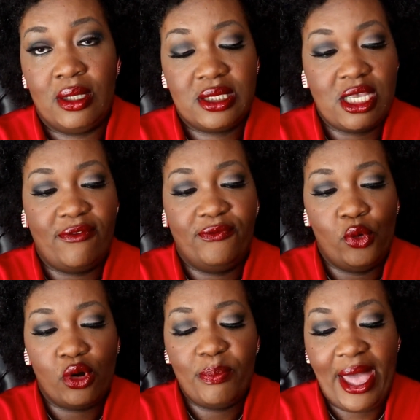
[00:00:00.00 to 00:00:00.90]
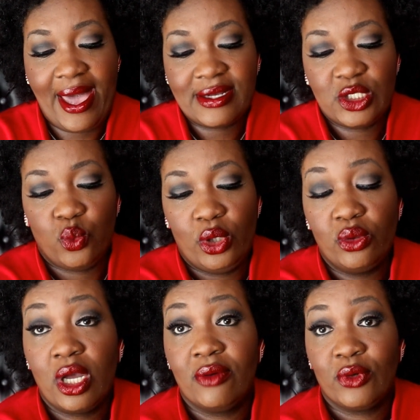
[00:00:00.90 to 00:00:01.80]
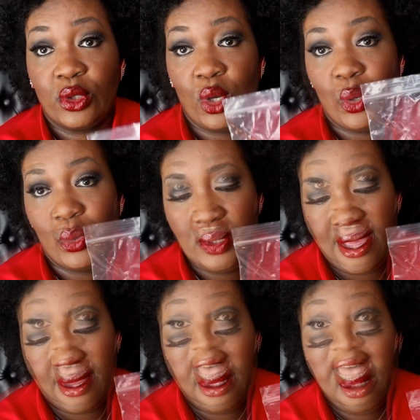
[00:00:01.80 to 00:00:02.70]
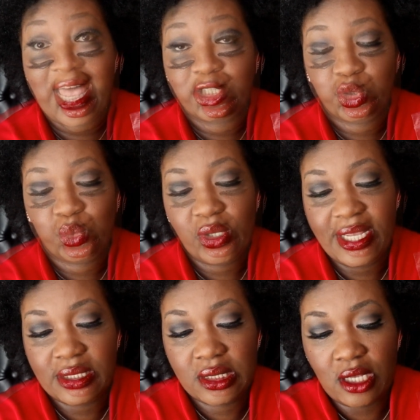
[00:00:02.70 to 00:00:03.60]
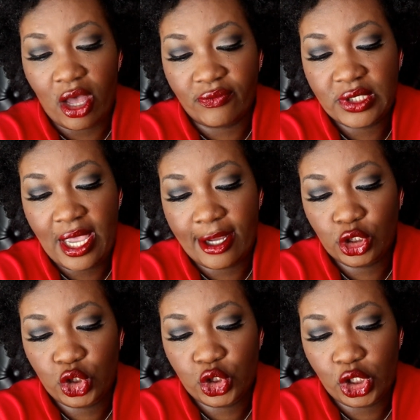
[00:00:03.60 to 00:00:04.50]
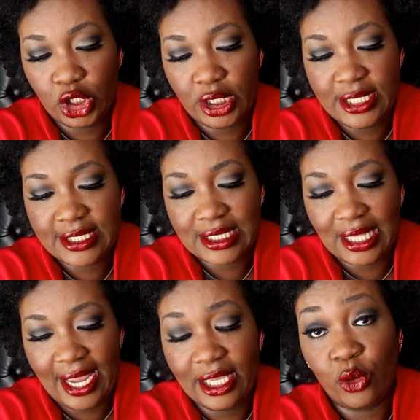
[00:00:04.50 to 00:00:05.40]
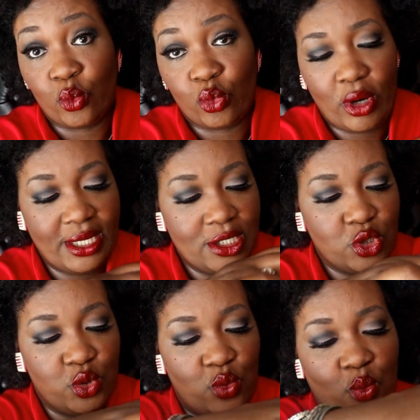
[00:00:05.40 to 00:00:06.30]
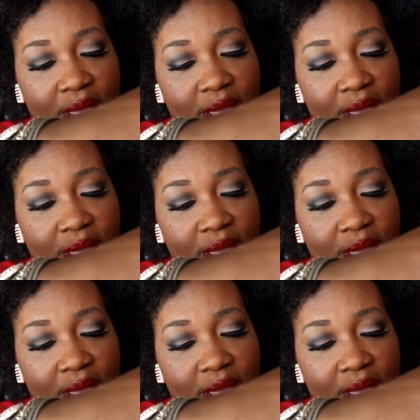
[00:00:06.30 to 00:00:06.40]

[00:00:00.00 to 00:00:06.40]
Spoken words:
They said 4 packs will cover the whole head. Natural and soft texture. It's light and ready to